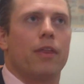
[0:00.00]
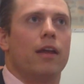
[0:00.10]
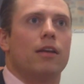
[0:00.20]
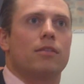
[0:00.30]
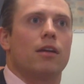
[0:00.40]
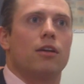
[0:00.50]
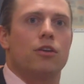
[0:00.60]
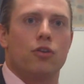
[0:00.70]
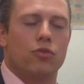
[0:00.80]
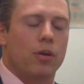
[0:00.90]
and it's a
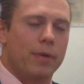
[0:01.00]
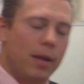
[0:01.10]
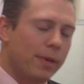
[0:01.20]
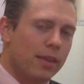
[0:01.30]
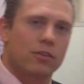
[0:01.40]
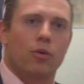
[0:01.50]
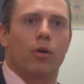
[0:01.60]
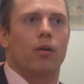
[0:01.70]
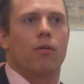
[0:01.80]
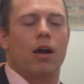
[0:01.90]
huge epidemic that's
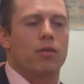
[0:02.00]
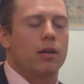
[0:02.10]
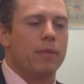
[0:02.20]
going around.